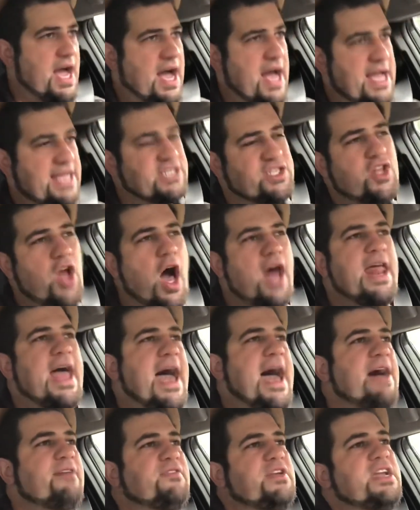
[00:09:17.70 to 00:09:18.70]
Is not
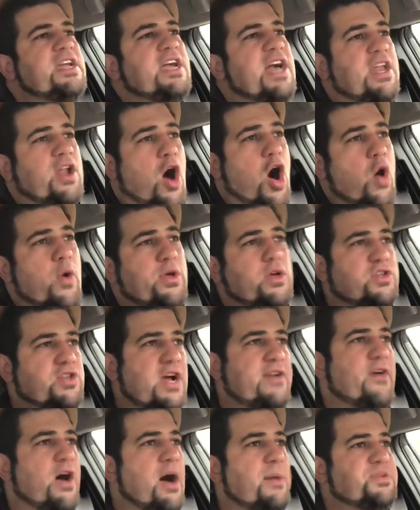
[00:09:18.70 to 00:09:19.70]
having an all-wheel drive
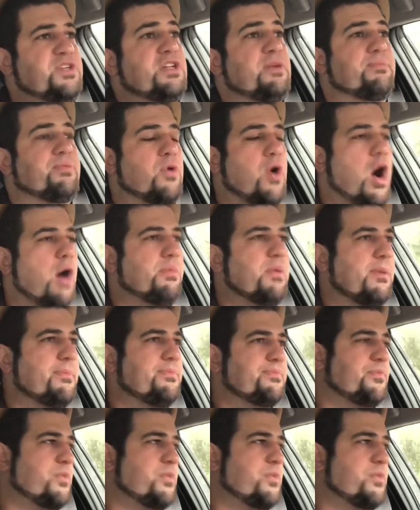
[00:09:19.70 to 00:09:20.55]
option a problem?